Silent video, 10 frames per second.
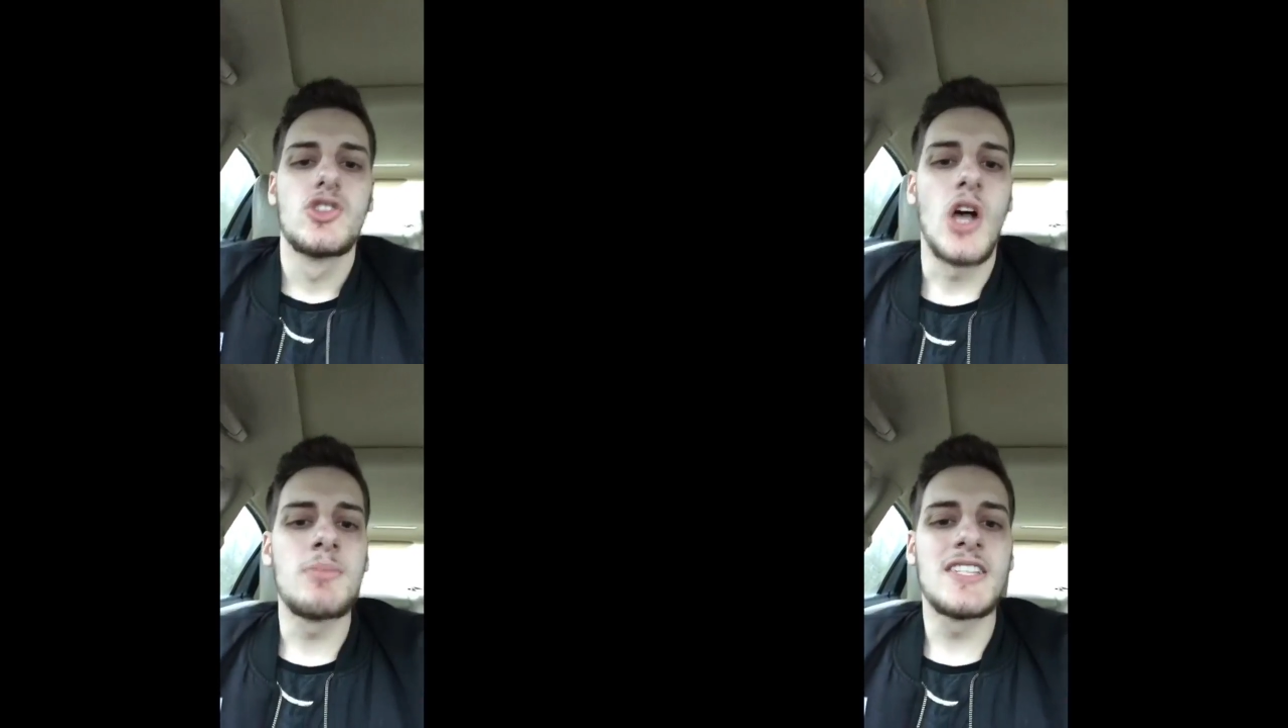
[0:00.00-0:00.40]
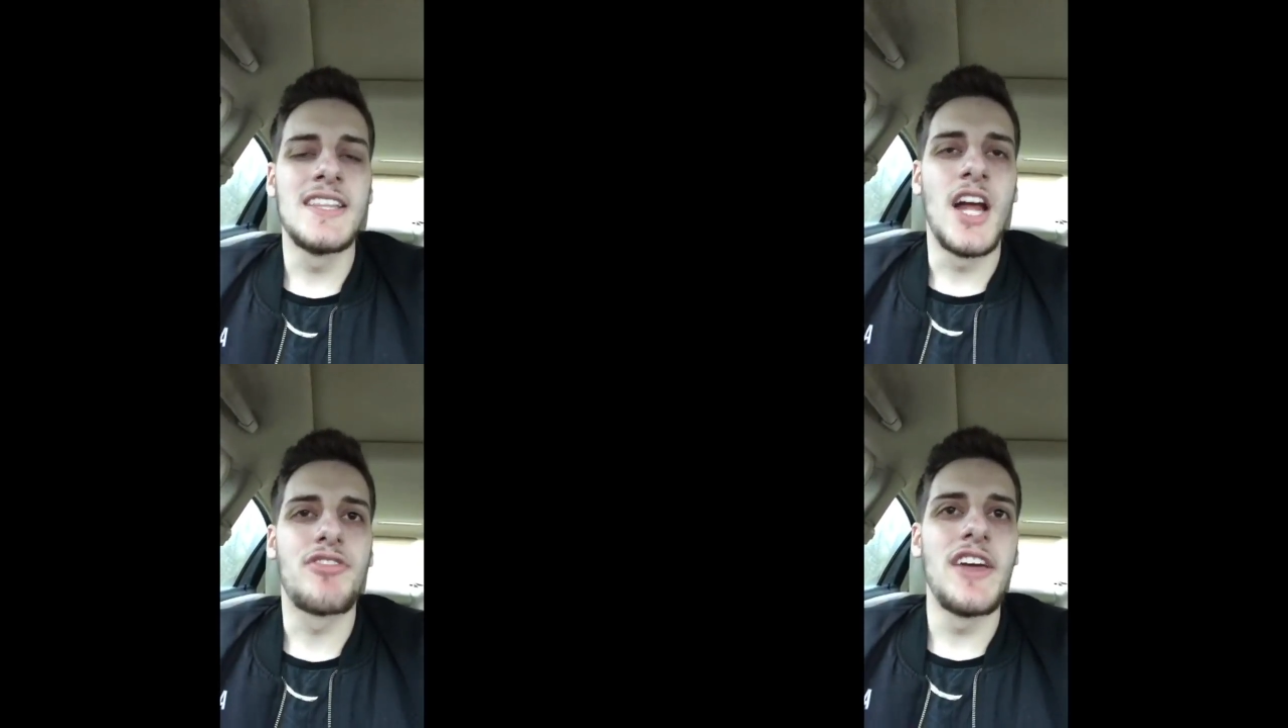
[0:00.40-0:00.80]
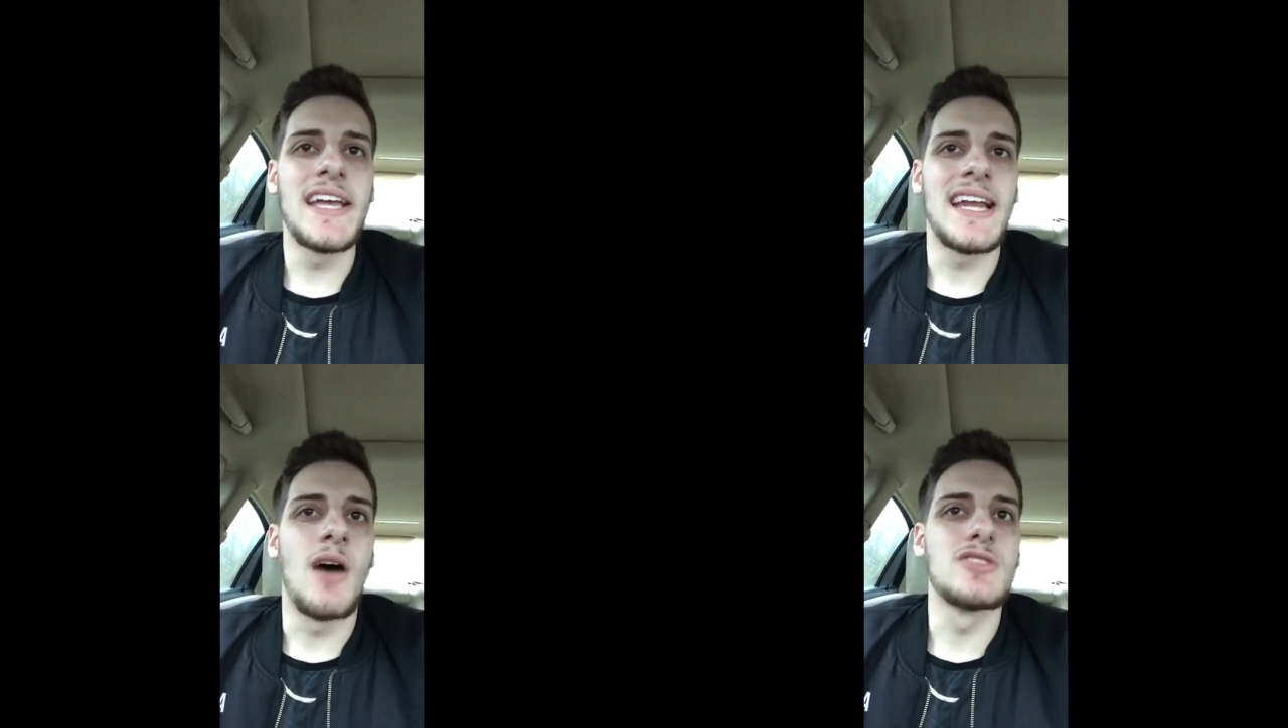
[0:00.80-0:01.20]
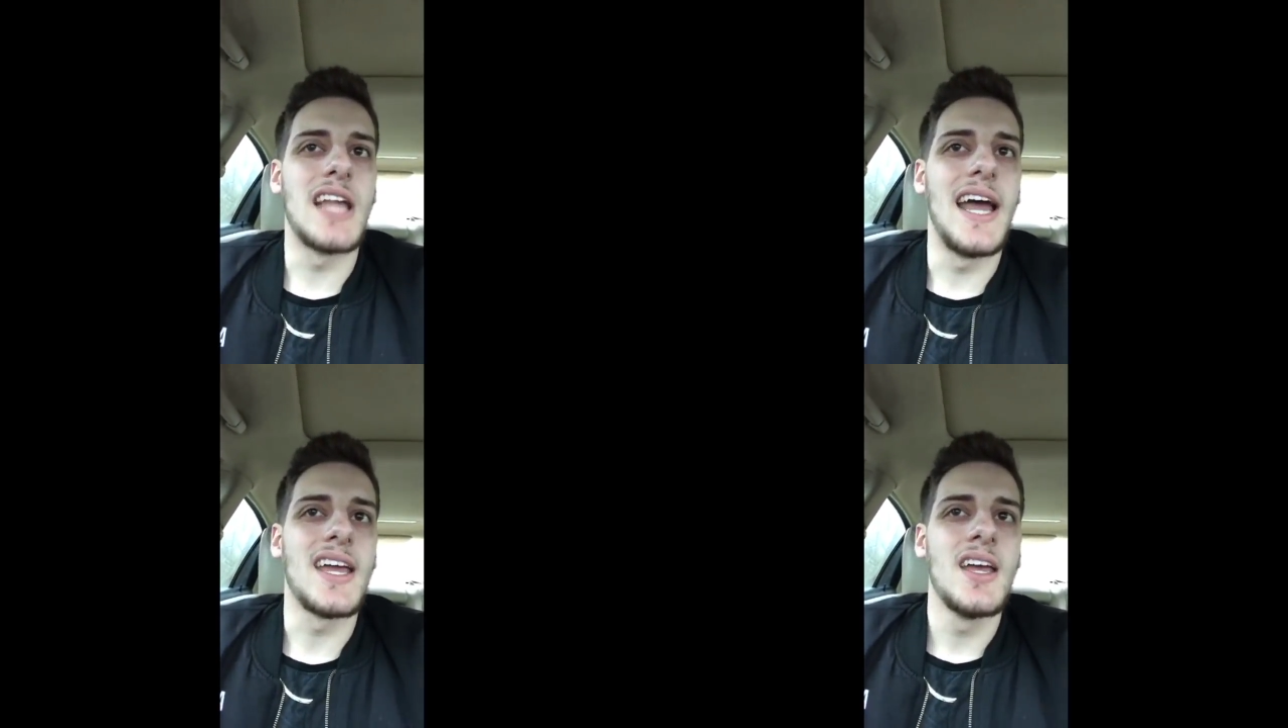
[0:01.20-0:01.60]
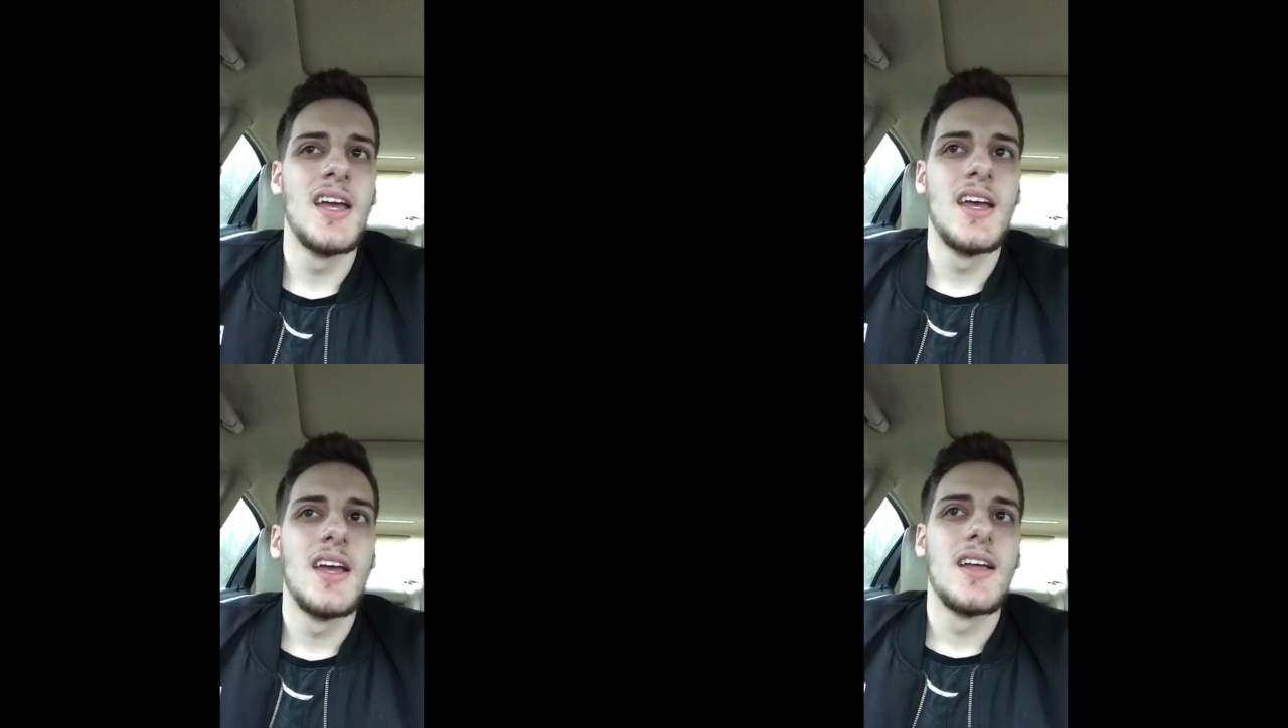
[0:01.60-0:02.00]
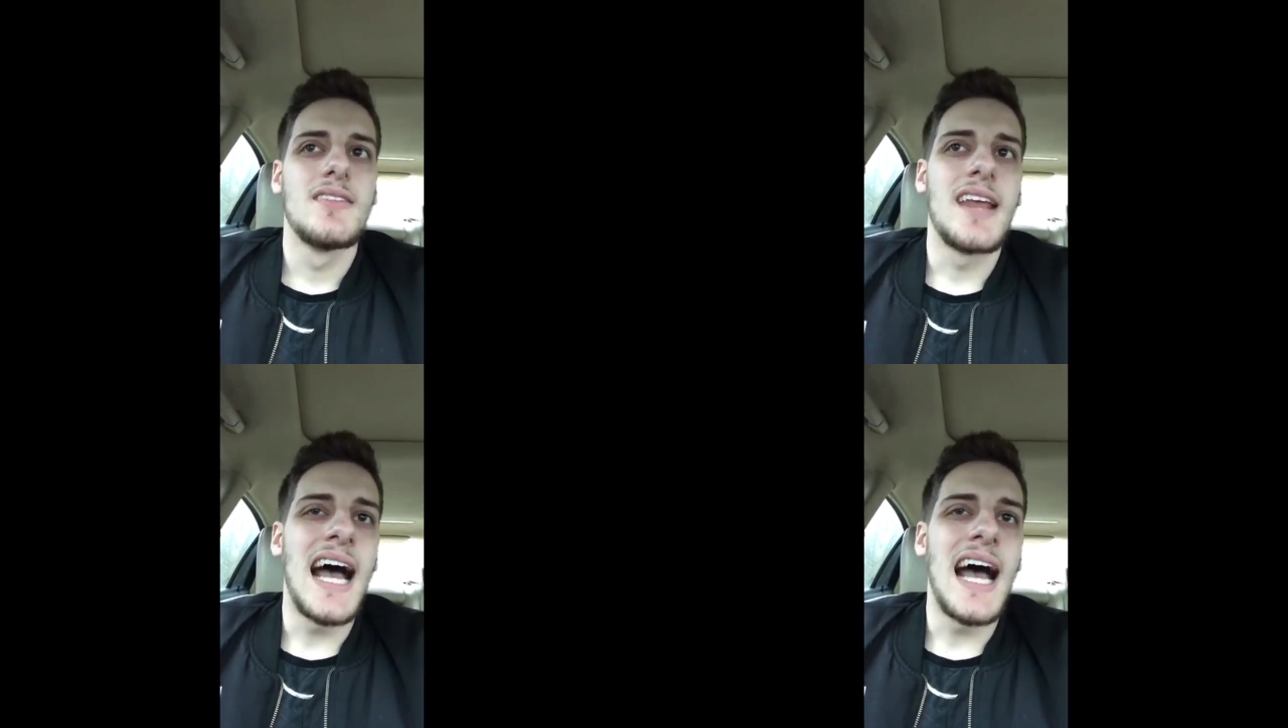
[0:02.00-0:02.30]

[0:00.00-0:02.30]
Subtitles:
So I'm sitting there thinking, I was like, did